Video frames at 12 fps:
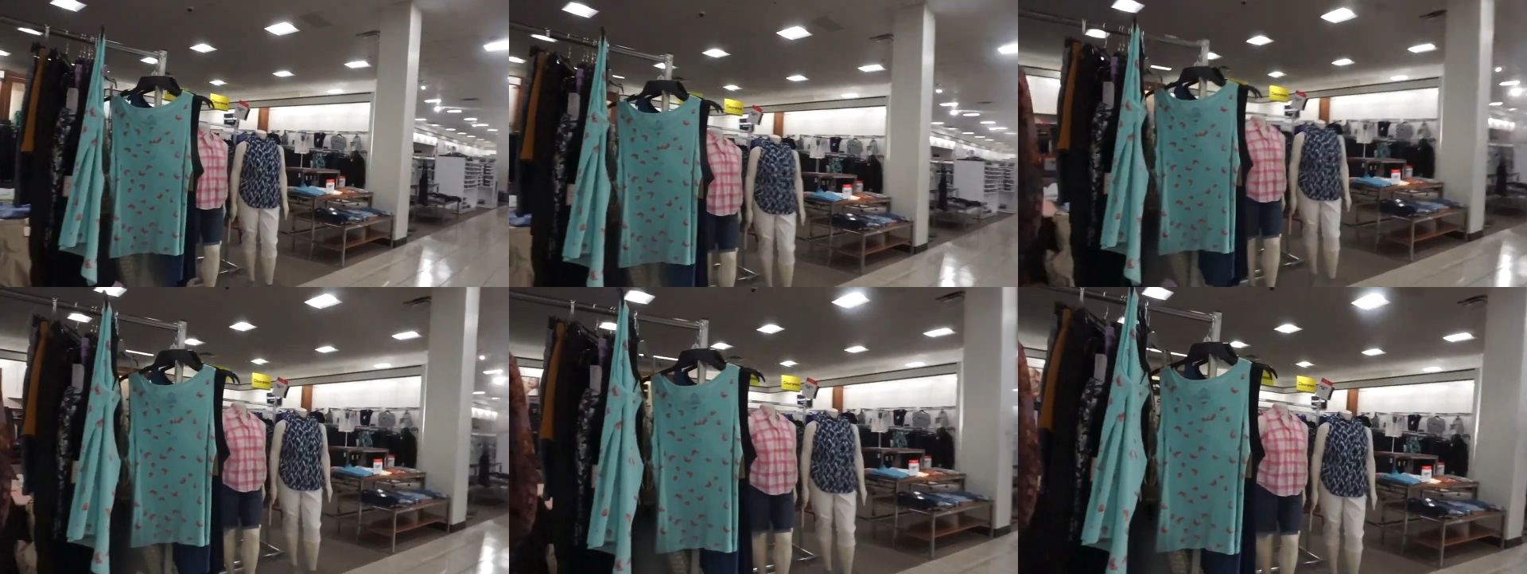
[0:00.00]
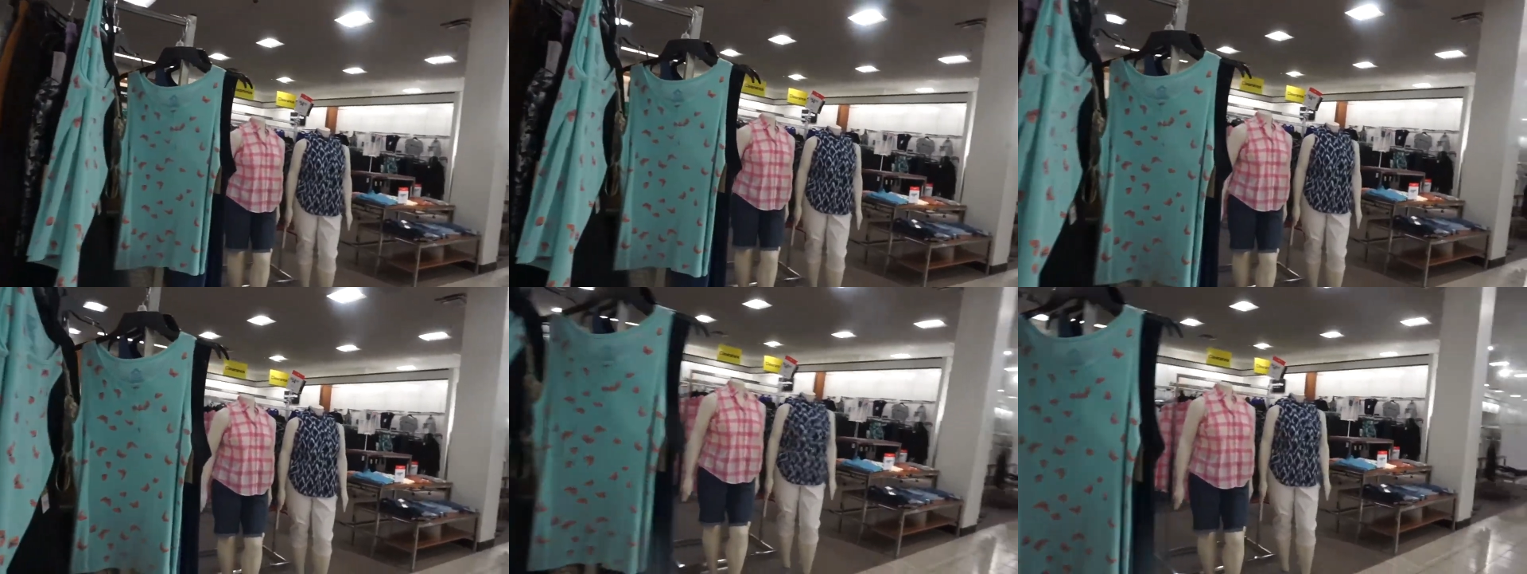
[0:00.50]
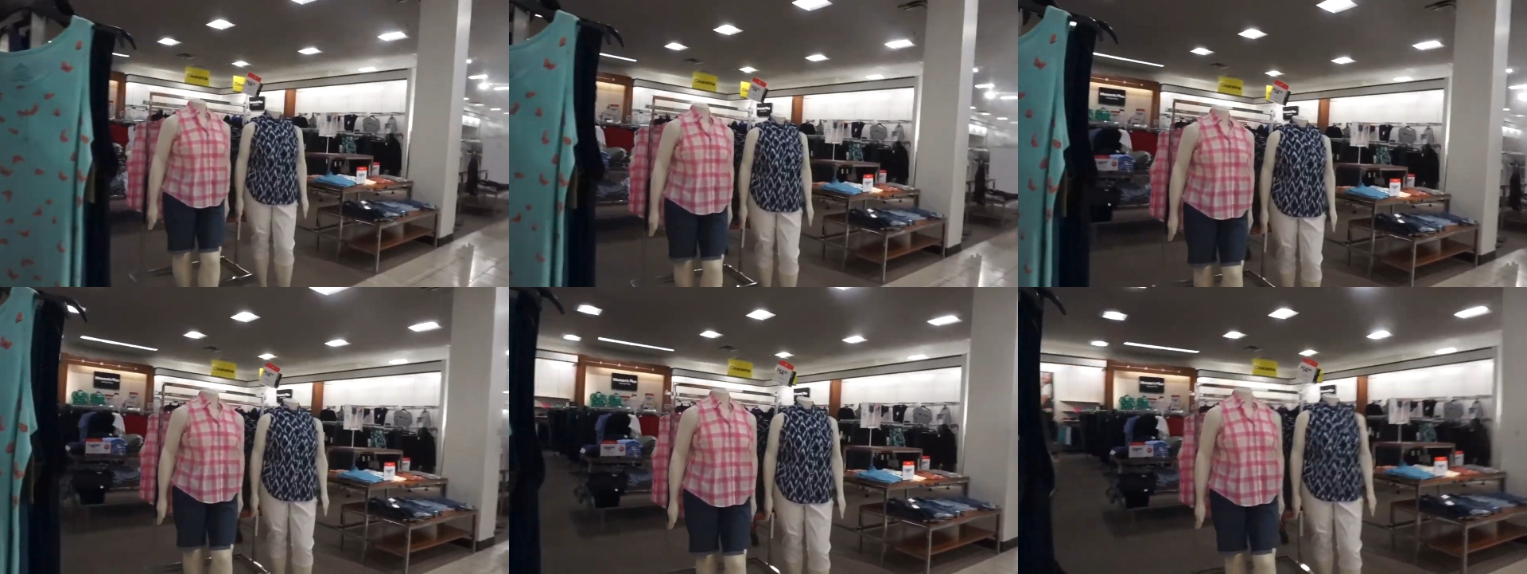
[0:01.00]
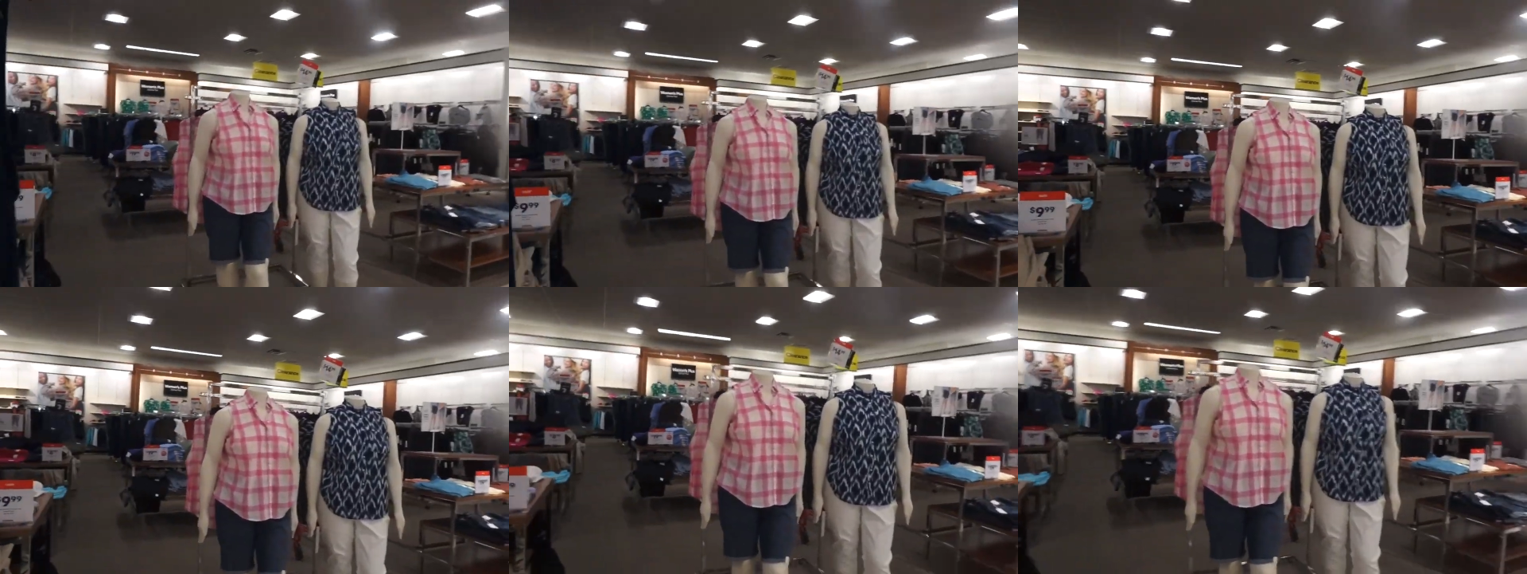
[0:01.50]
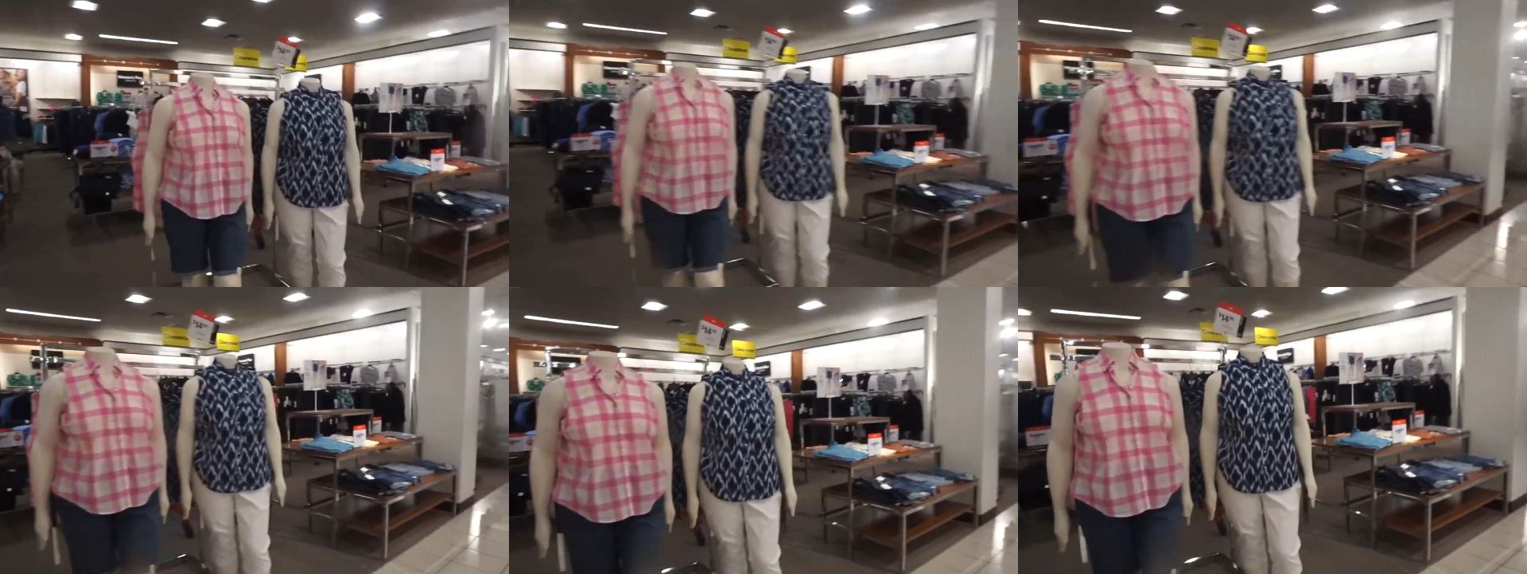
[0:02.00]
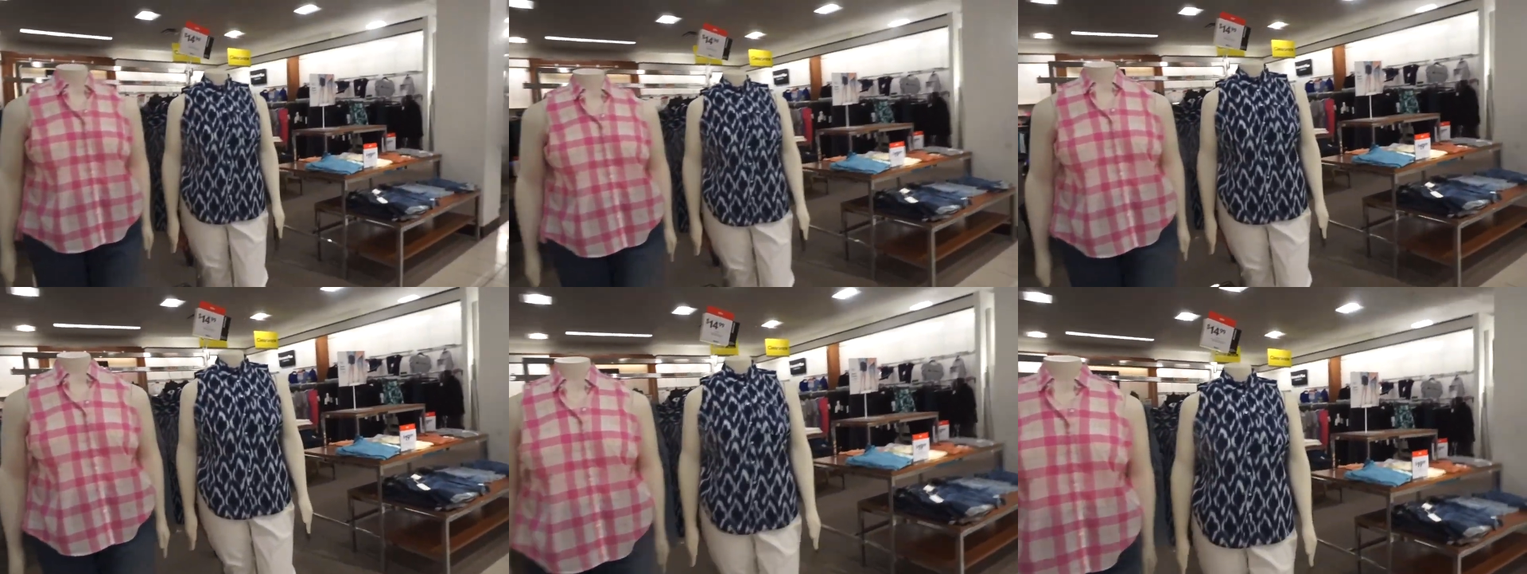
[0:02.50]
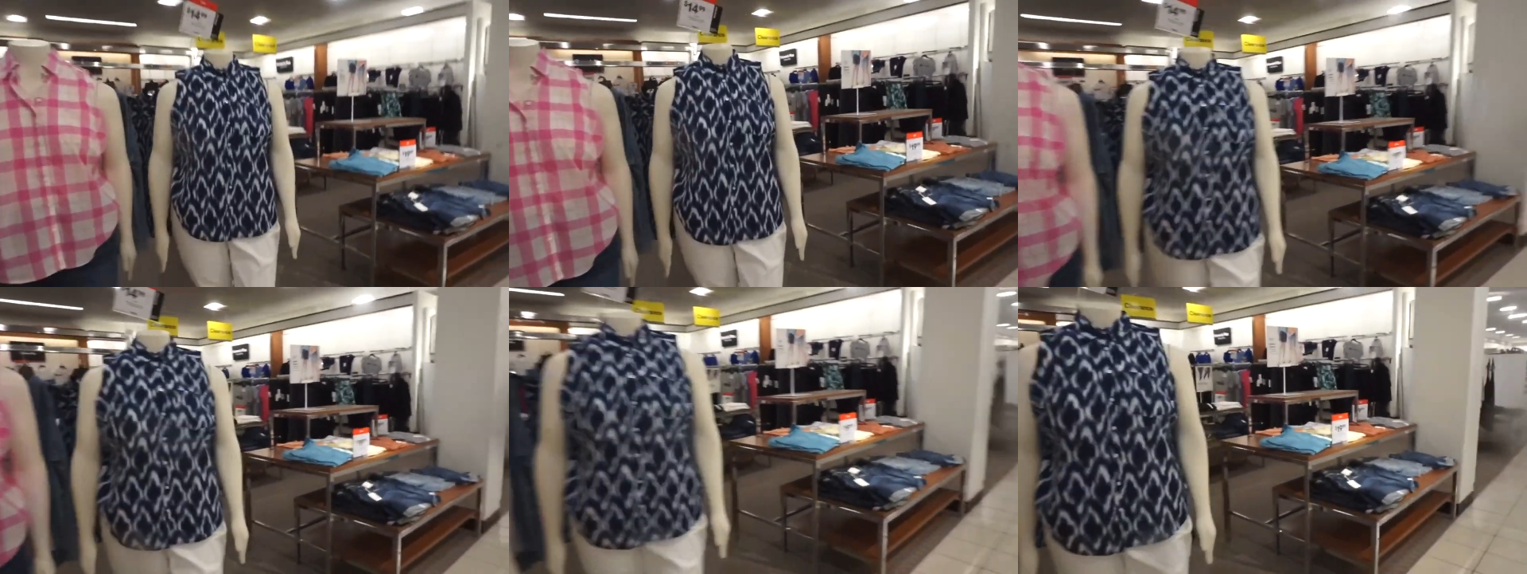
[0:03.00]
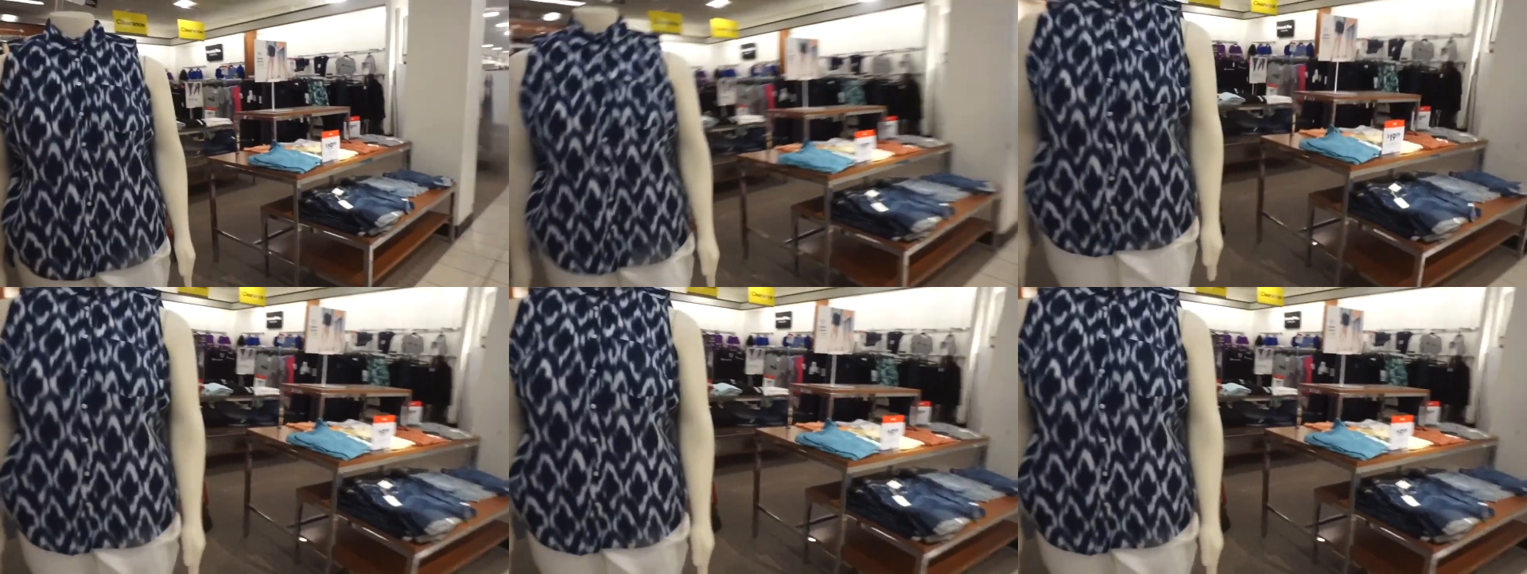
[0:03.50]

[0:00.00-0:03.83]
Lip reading: (no speaker visible)